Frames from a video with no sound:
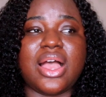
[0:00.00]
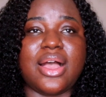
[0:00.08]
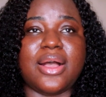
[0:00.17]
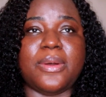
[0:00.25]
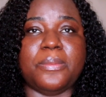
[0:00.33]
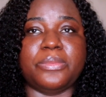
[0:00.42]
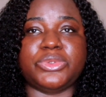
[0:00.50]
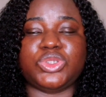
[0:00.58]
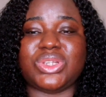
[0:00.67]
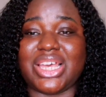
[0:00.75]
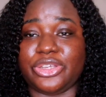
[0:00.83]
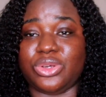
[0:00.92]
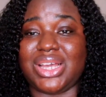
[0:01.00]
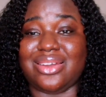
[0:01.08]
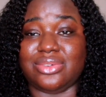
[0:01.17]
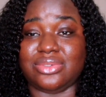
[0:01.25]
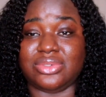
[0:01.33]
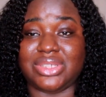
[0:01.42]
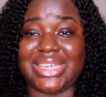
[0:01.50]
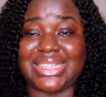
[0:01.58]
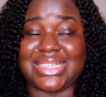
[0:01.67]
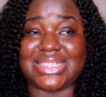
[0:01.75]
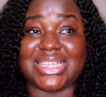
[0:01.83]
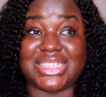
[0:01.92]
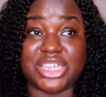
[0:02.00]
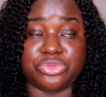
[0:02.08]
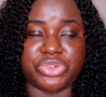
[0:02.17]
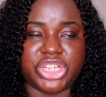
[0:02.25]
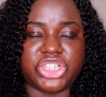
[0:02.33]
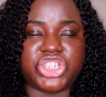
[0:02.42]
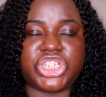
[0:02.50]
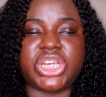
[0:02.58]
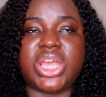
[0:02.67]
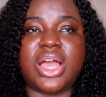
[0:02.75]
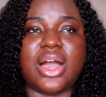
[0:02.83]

um, so that you can get a certain reach.